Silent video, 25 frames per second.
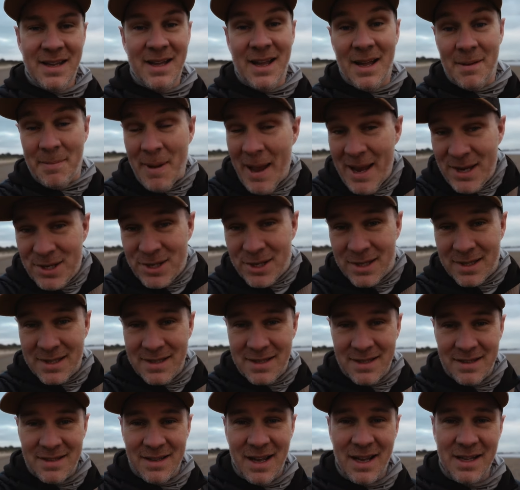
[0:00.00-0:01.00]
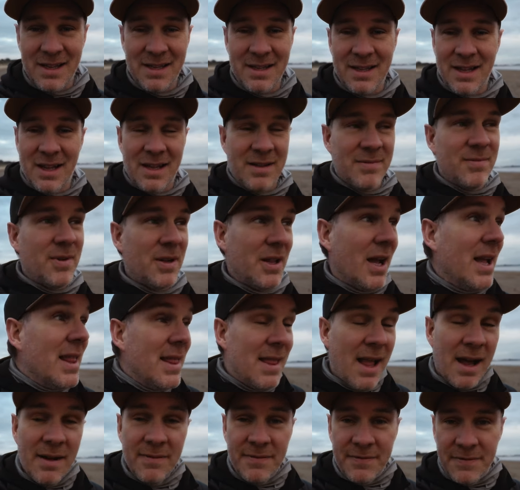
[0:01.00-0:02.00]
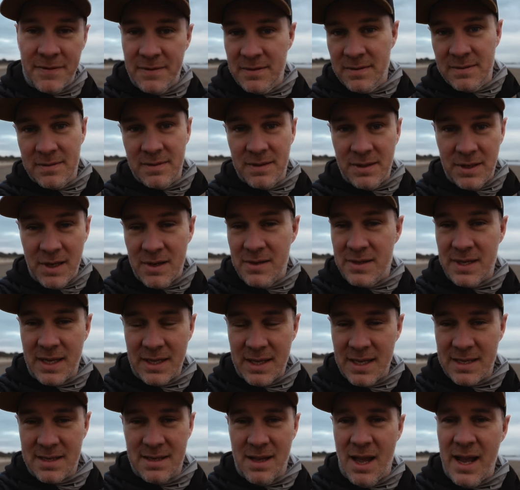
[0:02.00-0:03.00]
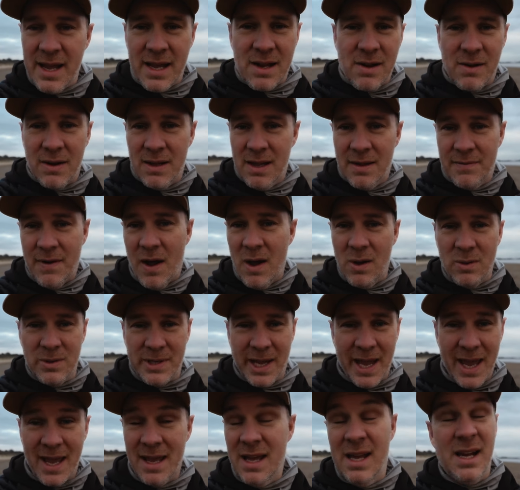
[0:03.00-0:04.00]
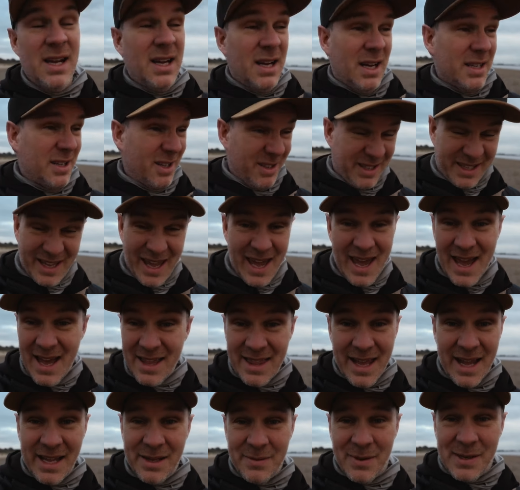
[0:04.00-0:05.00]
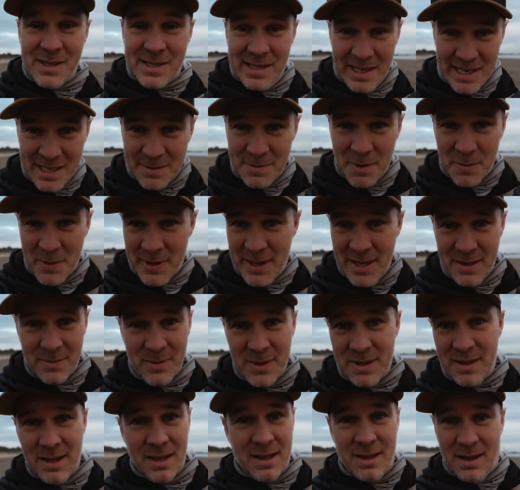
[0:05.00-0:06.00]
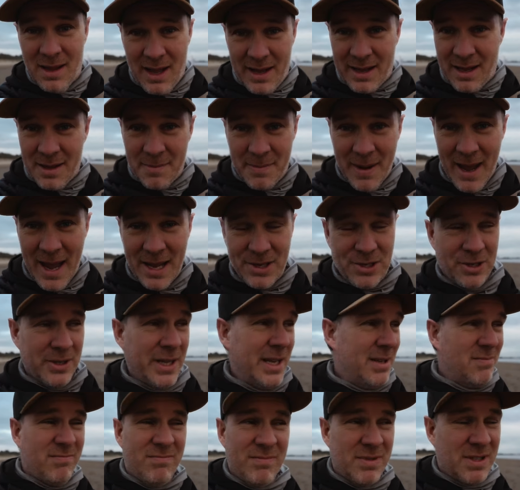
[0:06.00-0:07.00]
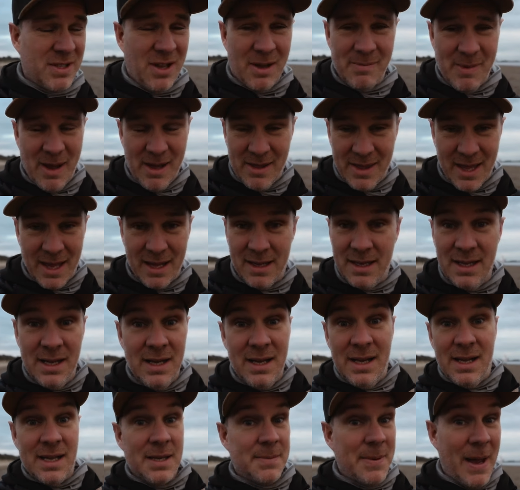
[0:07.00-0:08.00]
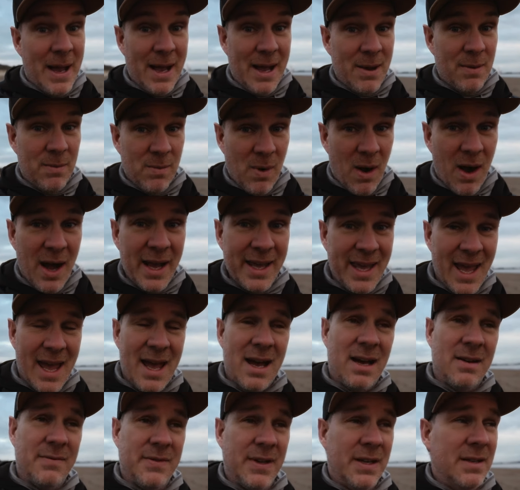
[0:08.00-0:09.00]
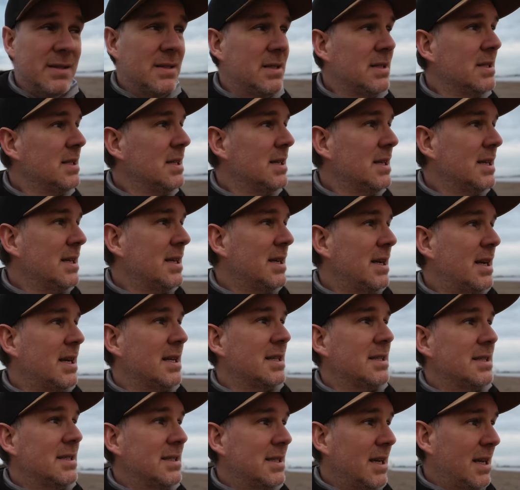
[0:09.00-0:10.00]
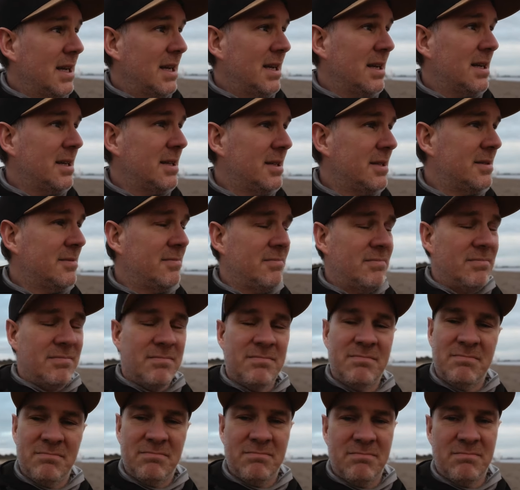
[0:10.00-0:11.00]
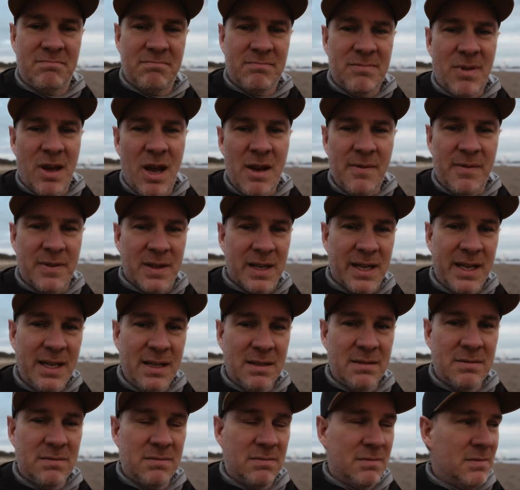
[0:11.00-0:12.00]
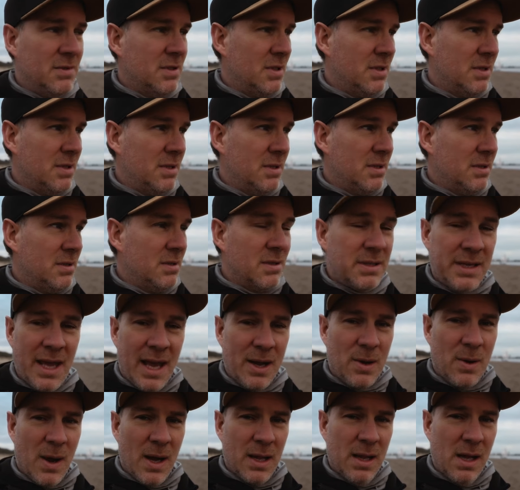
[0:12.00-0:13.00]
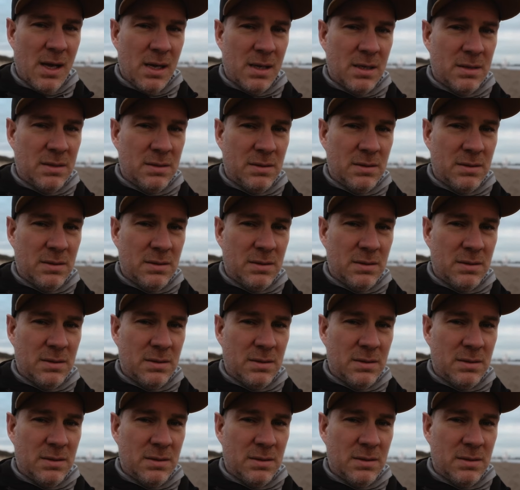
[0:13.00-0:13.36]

and passion. And, and I love using this Leica. I love holding it. I don't care that anyone sees me with it with a Leica badge on it. It's not about that. It's about what I get out of it. And uh, hopefully, get quite a lot.